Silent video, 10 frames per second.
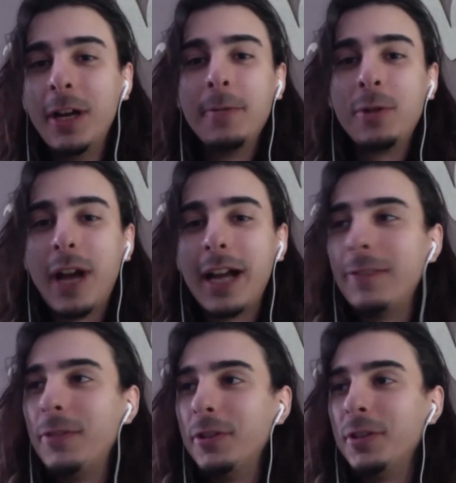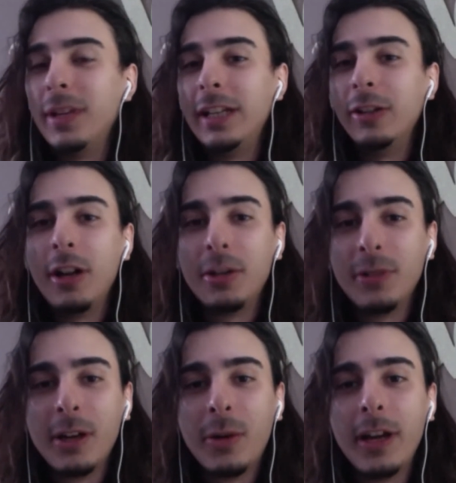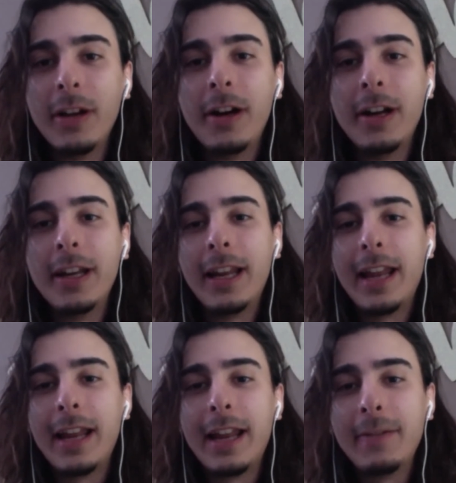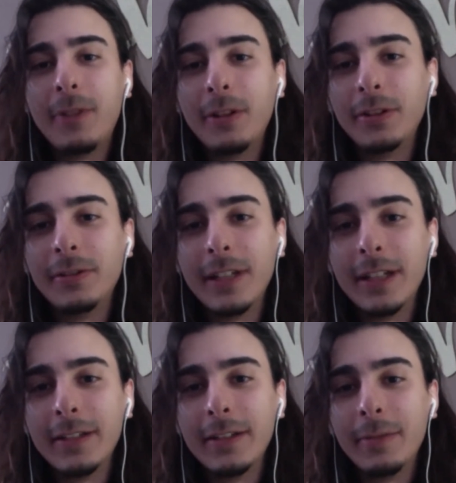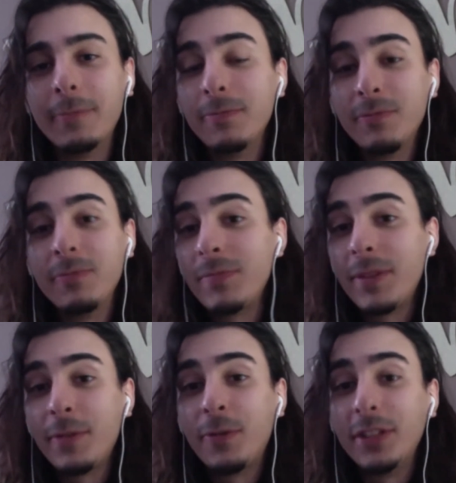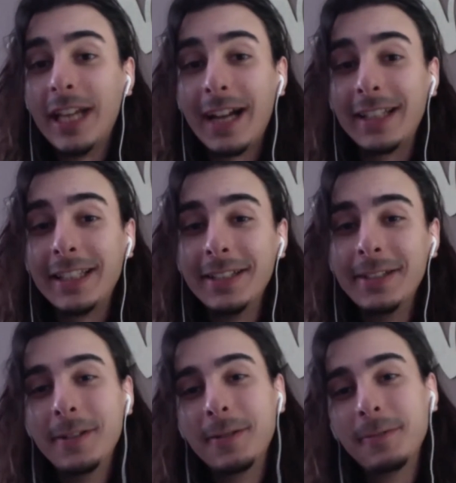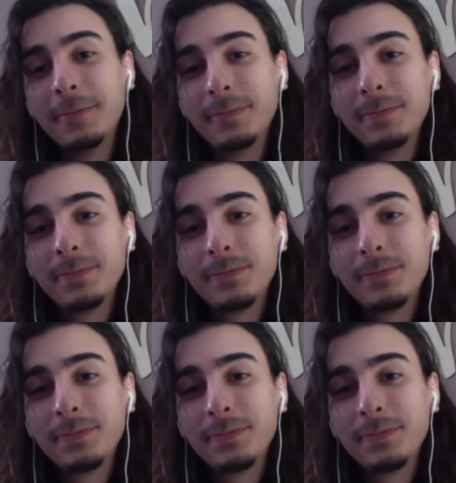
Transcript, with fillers: track if there is money laundering going on and, and, and fault, uh, you know, faulty acting? Yeah,